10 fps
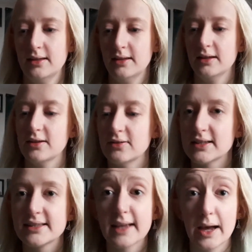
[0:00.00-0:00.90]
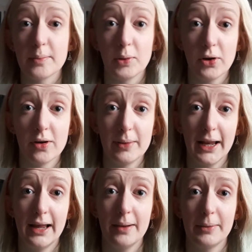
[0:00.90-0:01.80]
I got Sad Boy on my
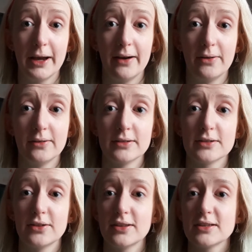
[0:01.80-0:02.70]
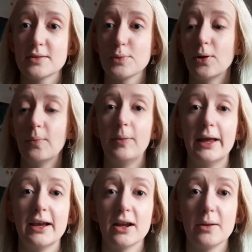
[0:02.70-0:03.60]
lap now, so this is
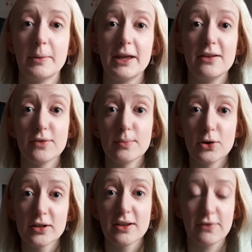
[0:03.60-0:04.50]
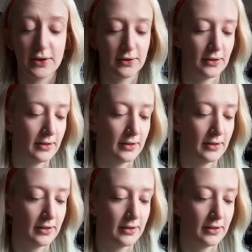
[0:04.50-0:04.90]
probably gonna be even more difficult.